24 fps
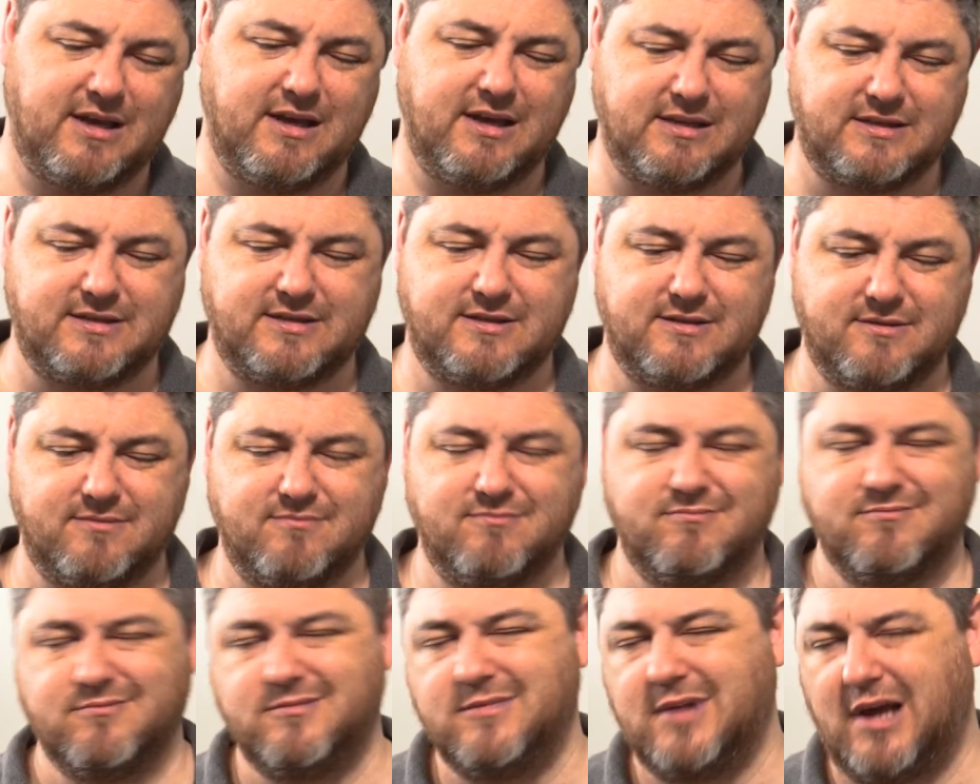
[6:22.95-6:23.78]
it's
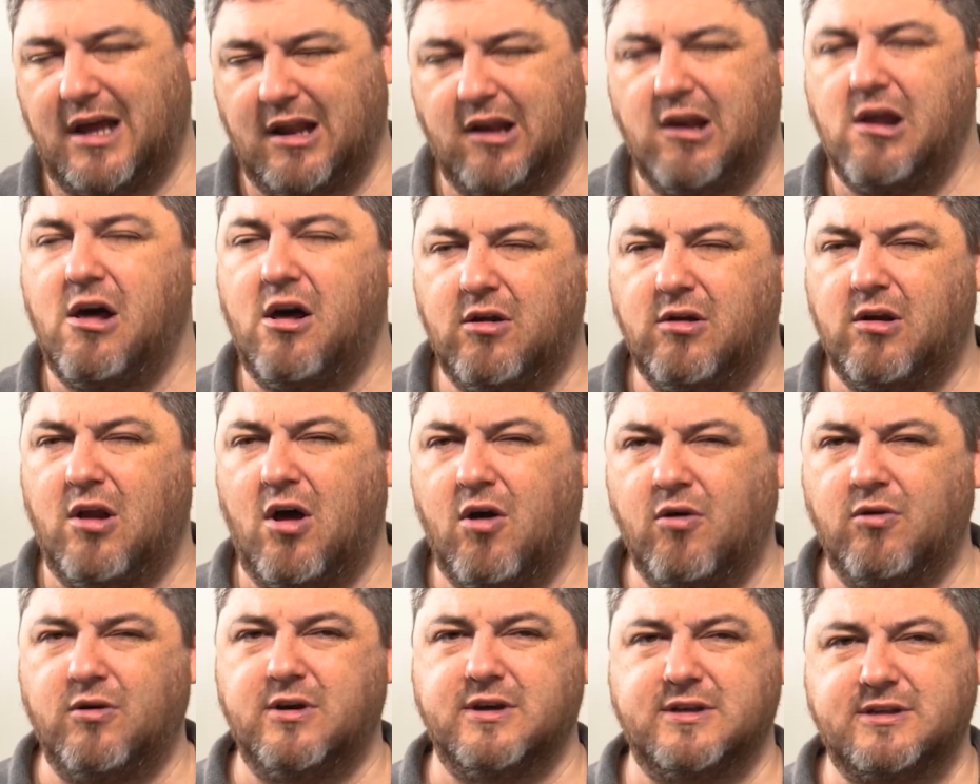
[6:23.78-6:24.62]
a lot
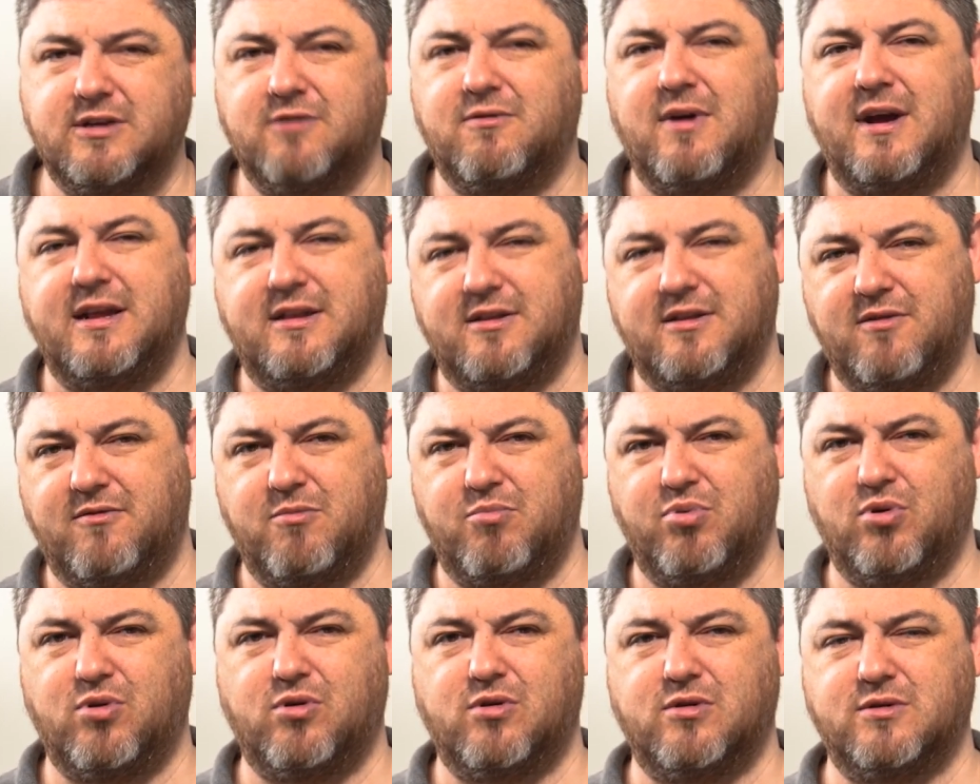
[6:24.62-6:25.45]
longer to write the
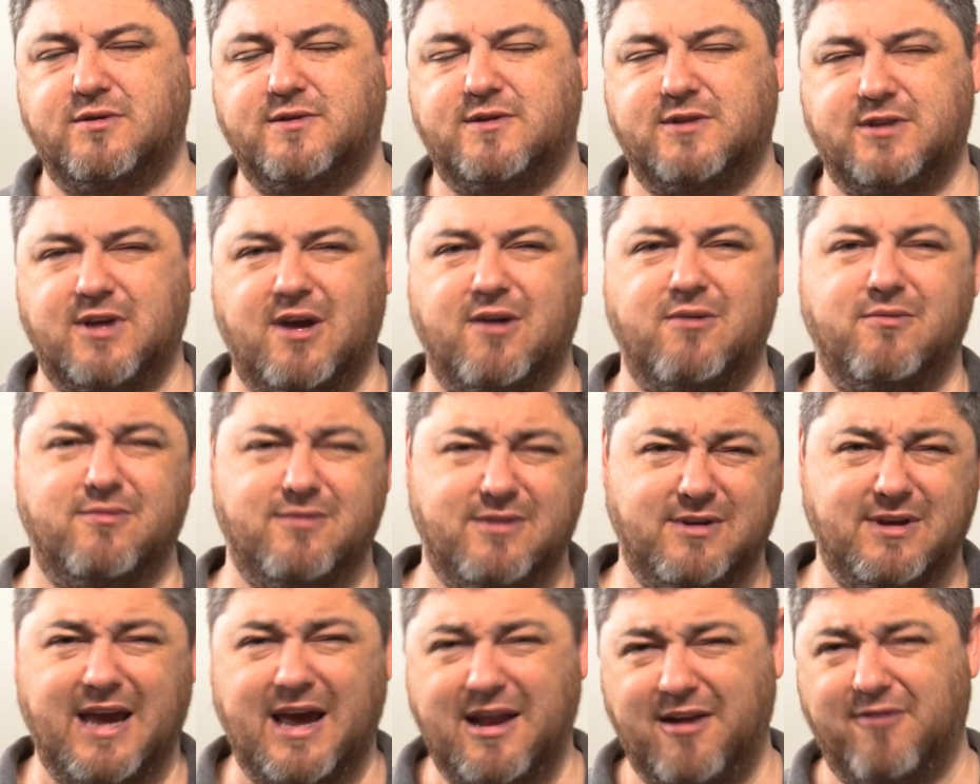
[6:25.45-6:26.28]
report. So
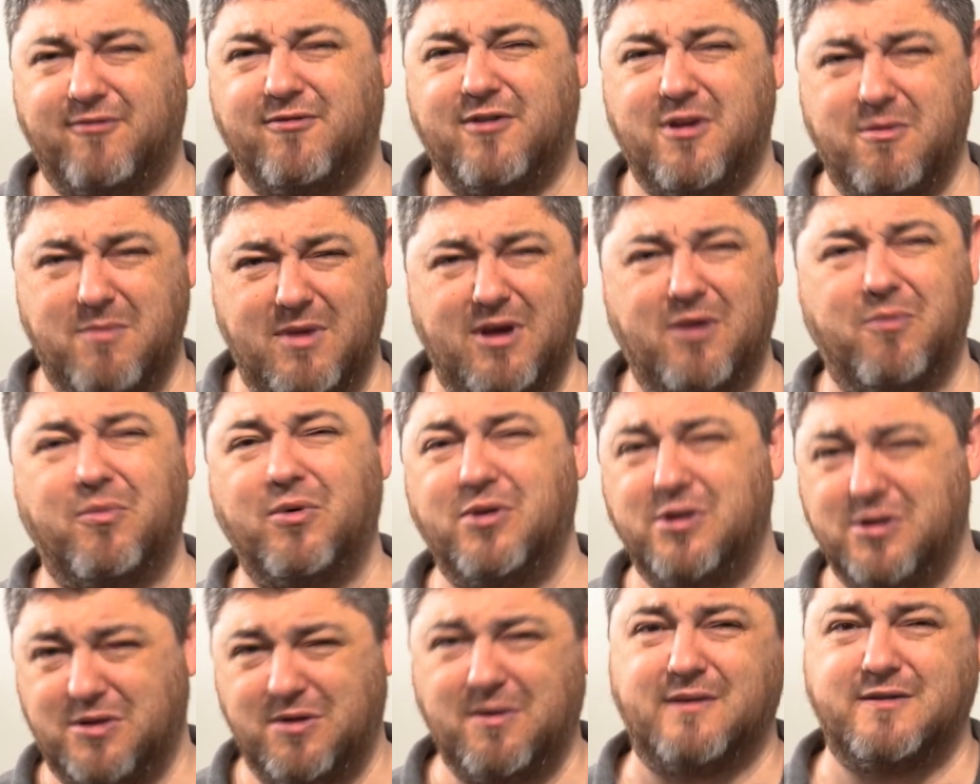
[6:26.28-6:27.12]
you're getting a free meal, but
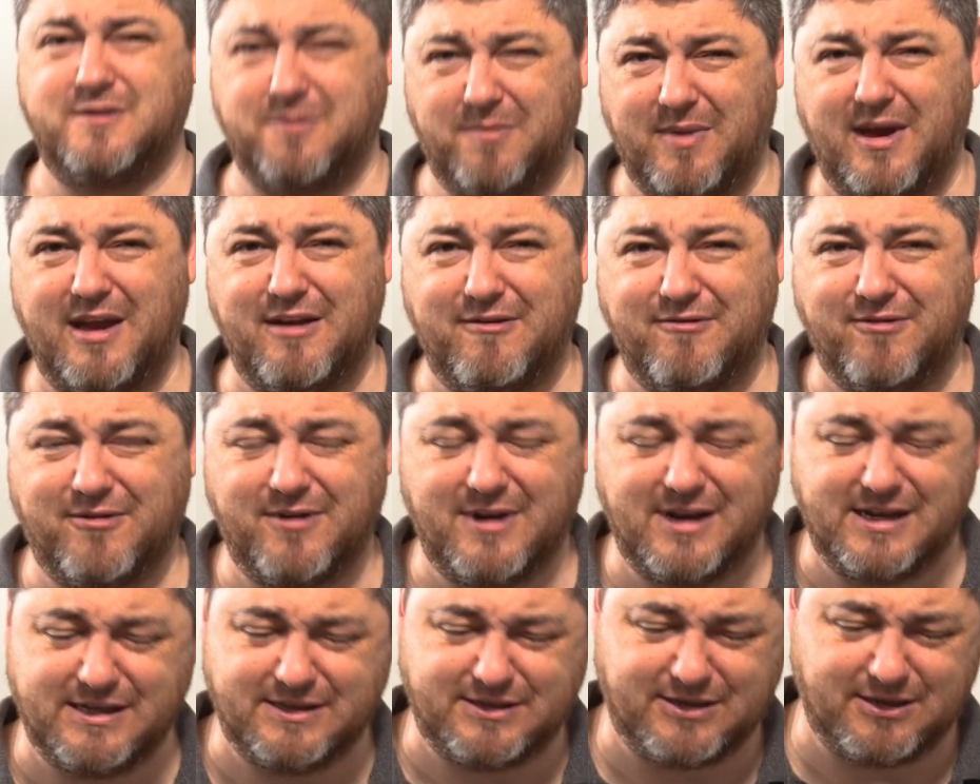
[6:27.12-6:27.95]
you do have to pay for
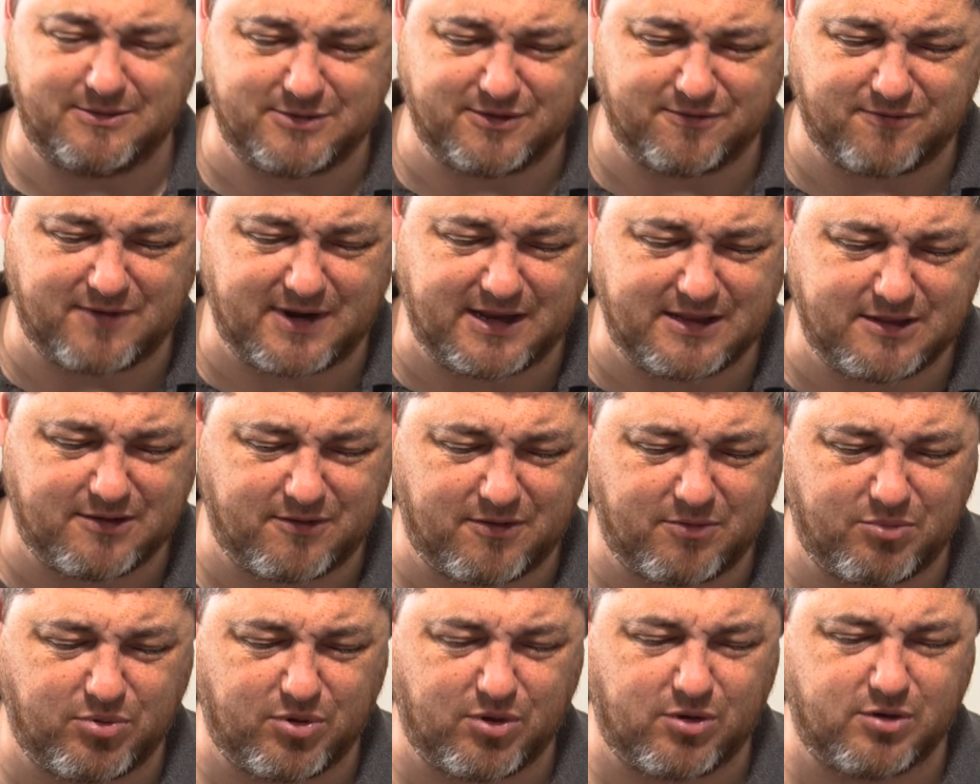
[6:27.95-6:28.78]
it in terms of writing the
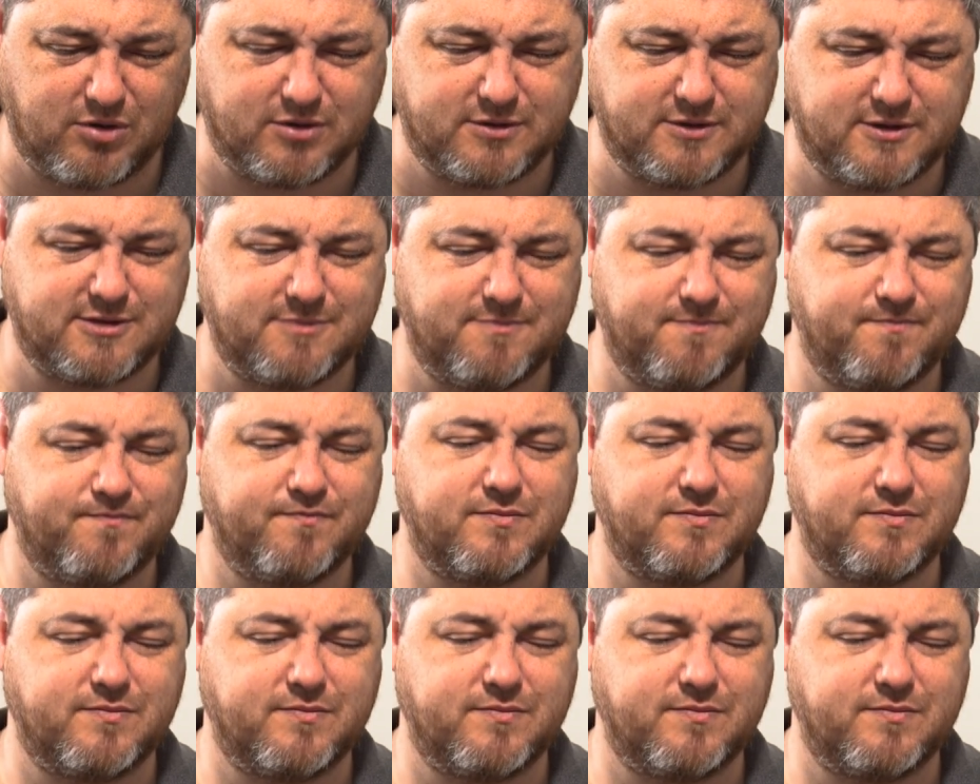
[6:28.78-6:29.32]
reports.